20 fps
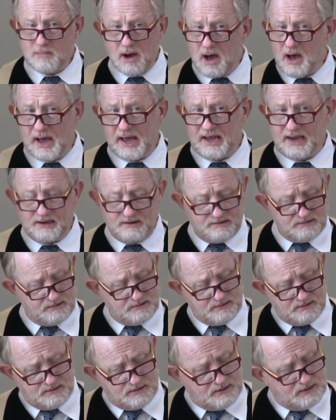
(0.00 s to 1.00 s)
mind.
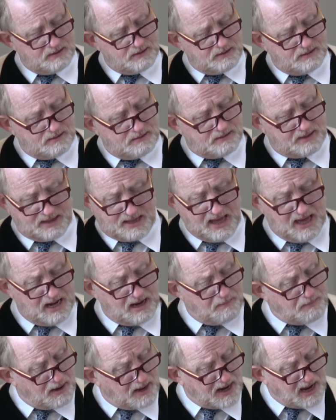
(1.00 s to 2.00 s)
Like
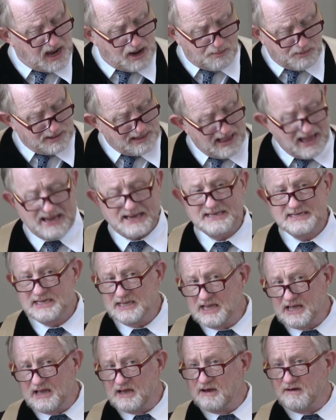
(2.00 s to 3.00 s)
anybody, I would like to
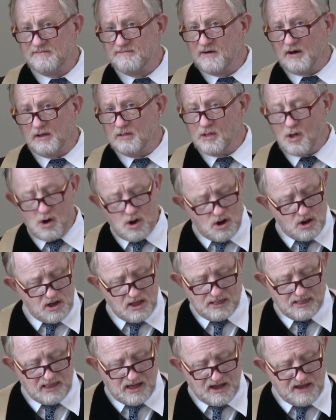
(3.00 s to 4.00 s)
live a long
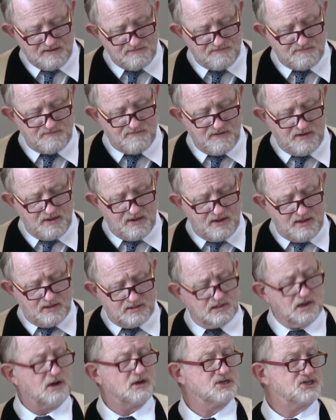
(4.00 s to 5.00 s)
life.
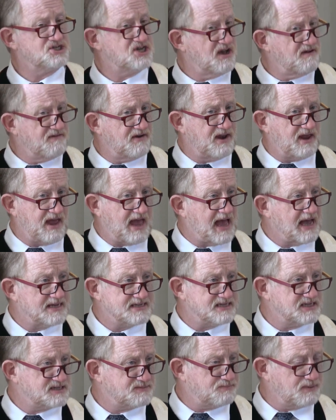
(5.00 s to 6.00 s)
Longevity
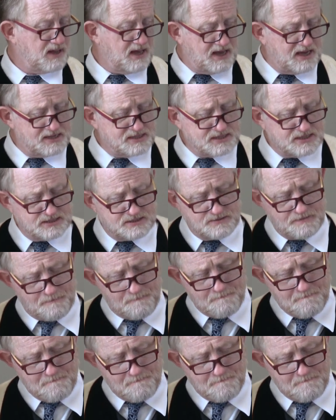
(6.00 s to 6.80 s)
has its place.